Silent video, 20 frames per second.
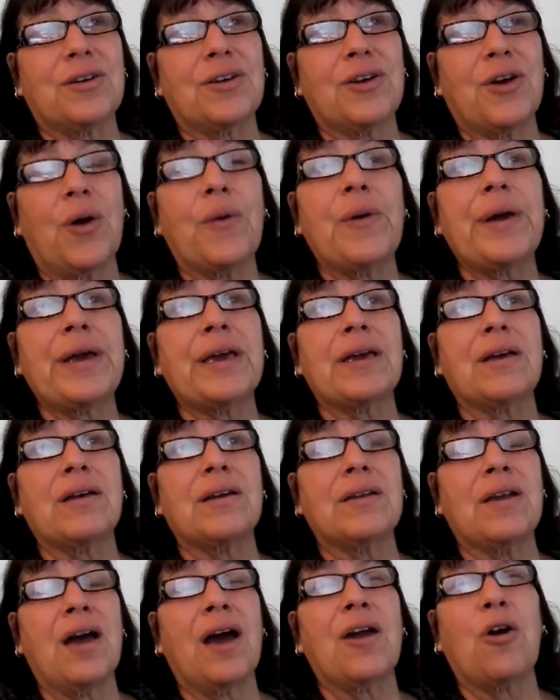going,
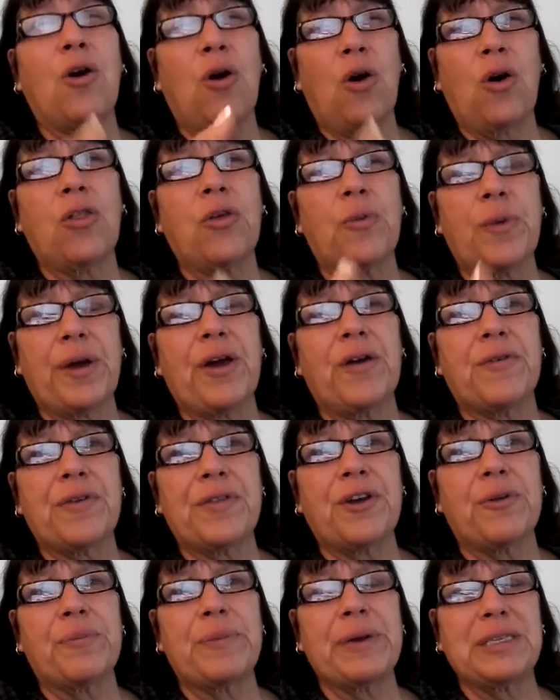not all the way
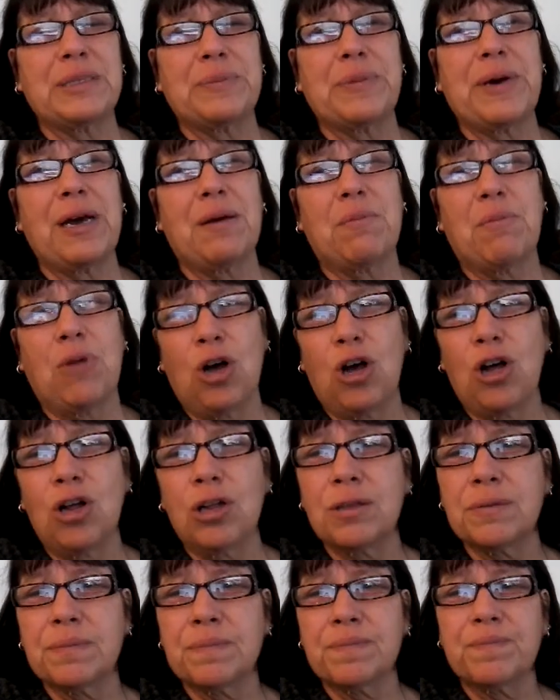over there, but it's by a
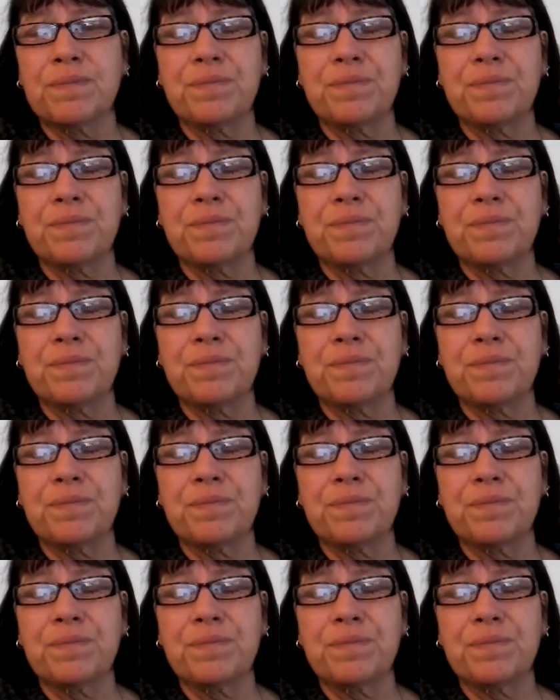mall.